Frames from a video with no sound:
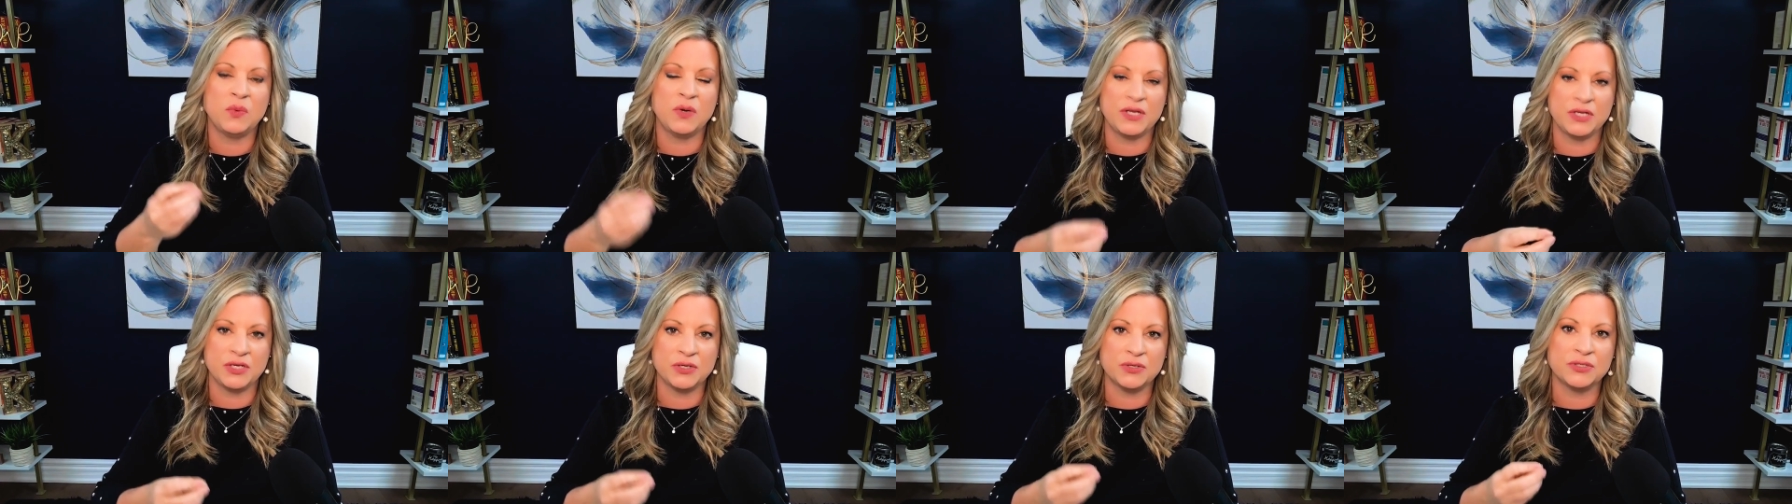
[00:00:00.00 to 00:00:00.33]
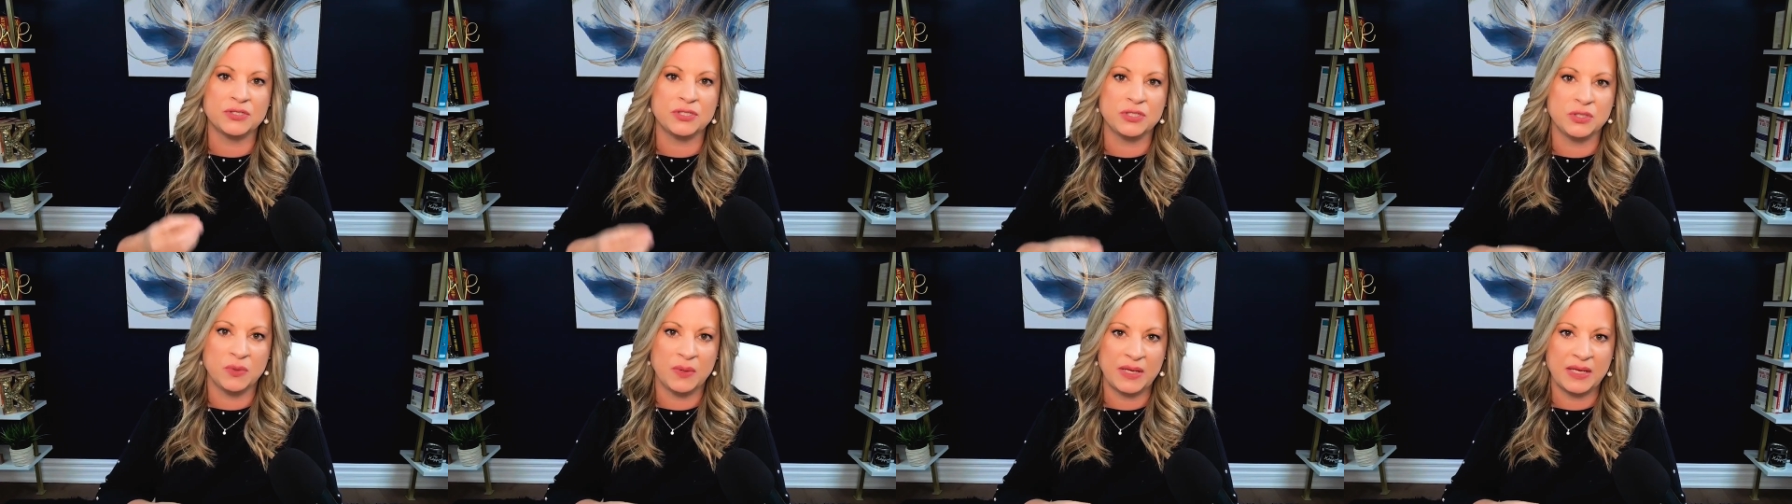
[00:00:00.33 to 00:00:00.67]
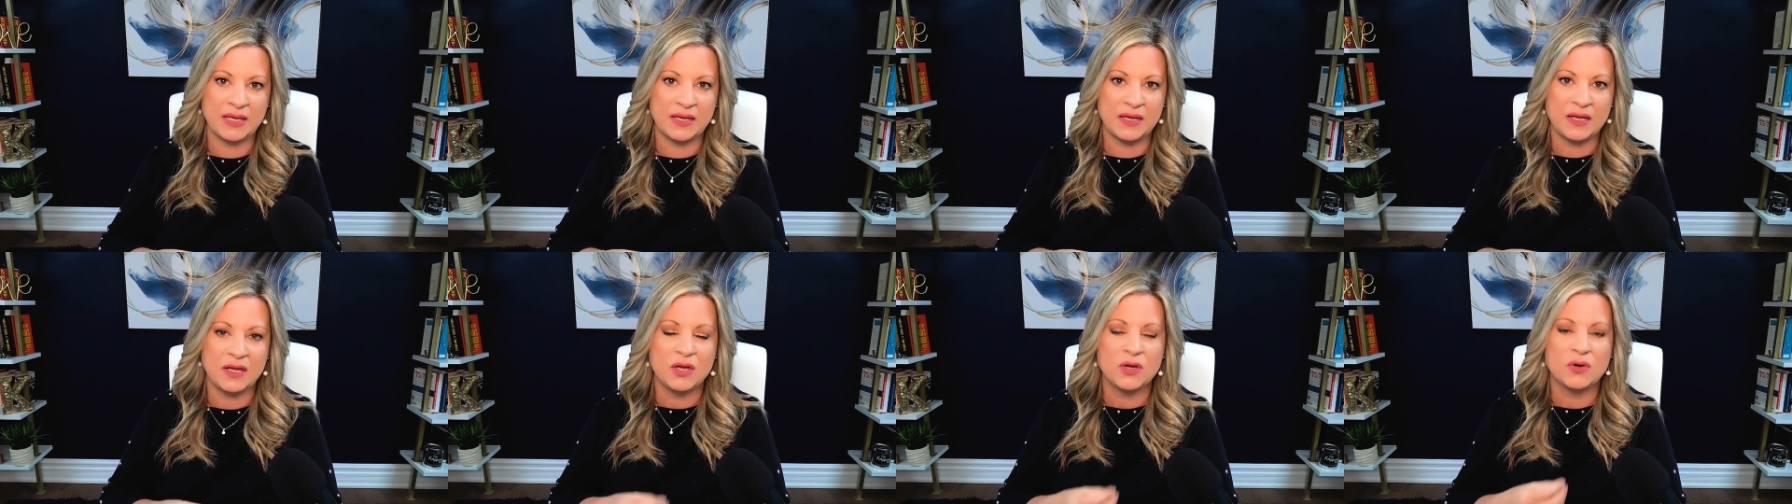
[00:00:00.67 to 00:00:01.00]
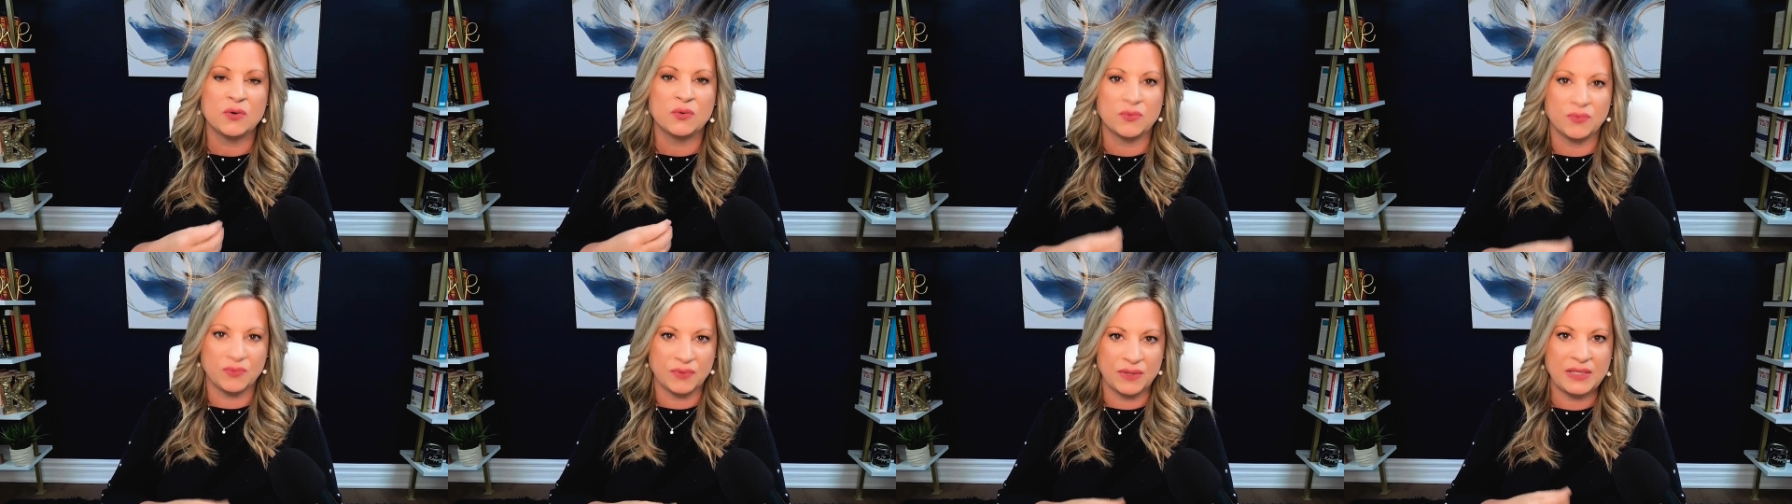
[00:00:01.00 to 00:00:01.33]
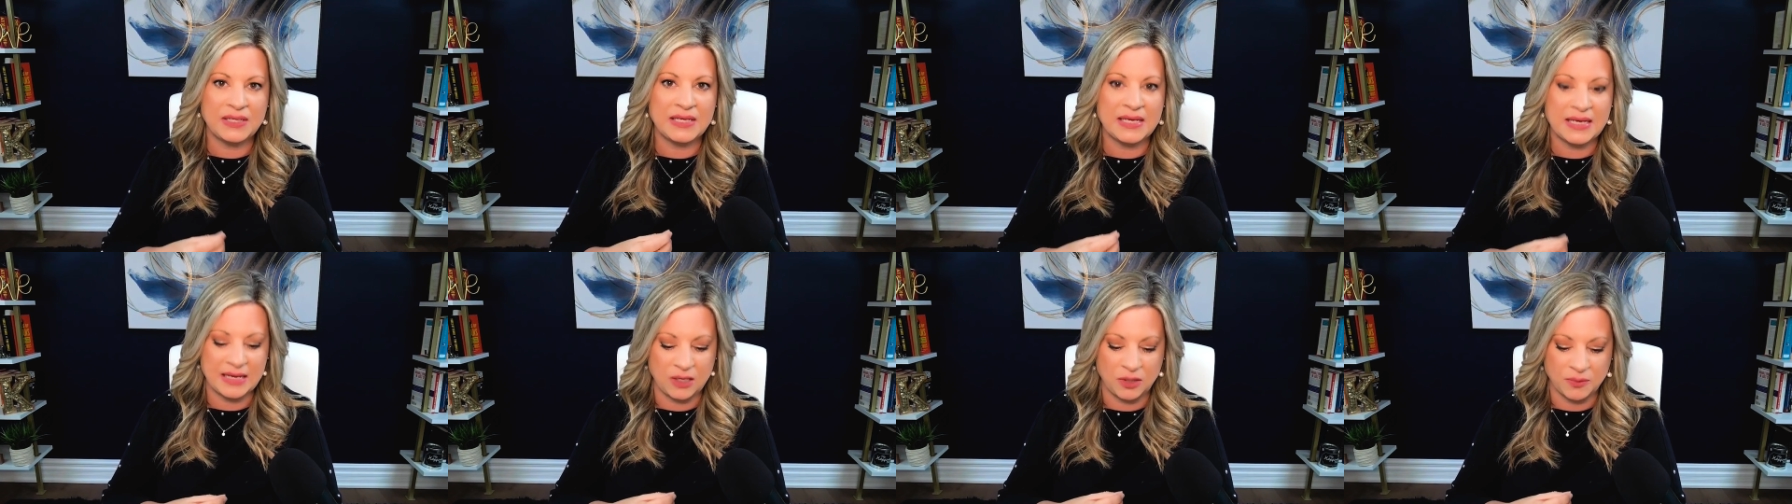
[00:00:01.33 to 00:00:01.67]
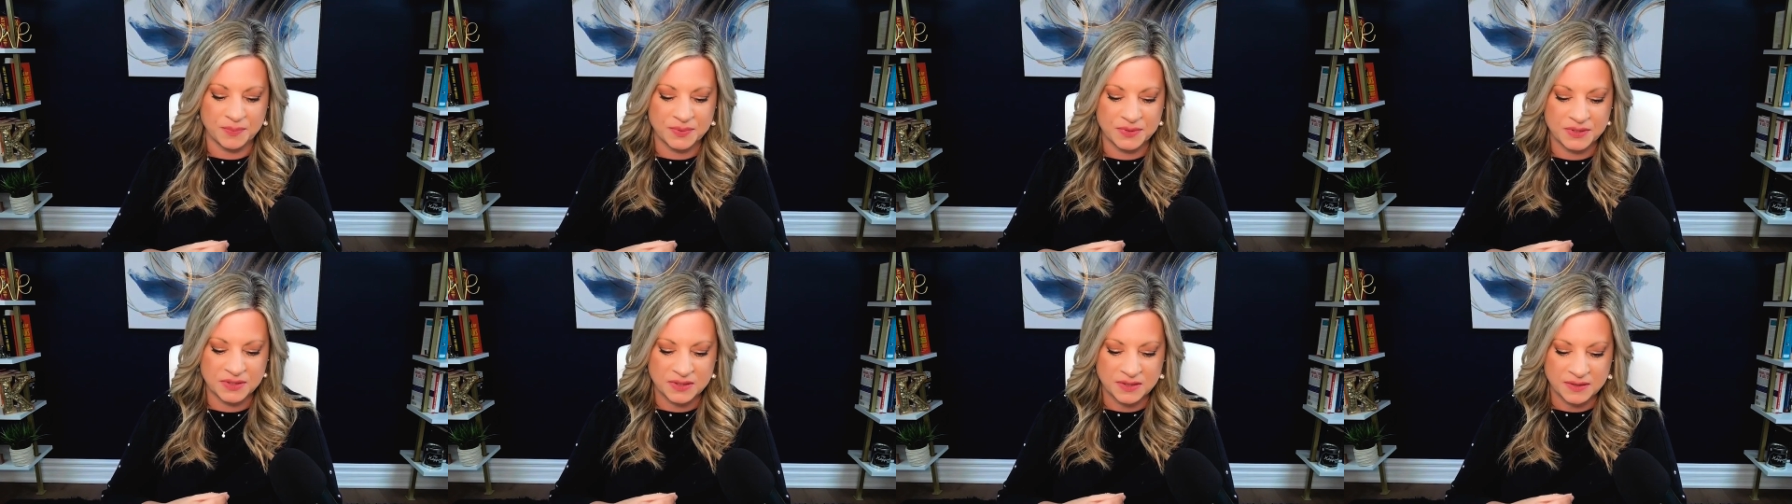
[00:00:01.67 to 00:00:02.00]
what you're doing really
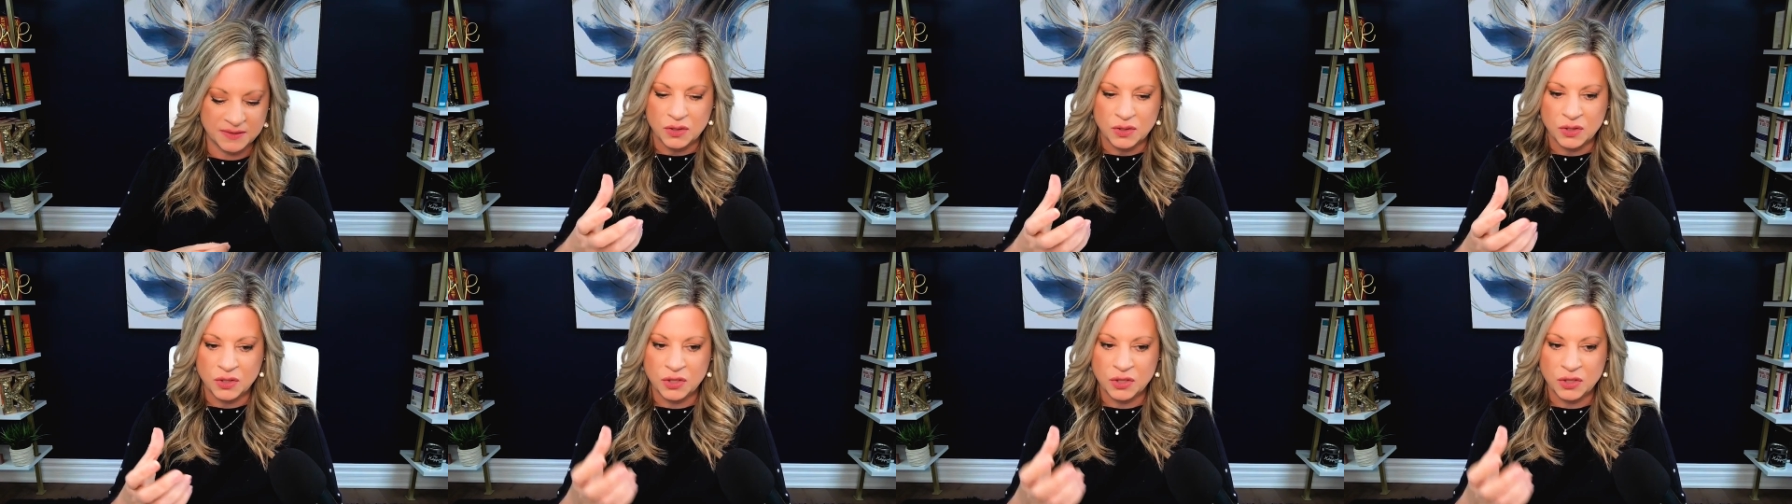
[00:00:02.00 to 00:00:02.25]
helps.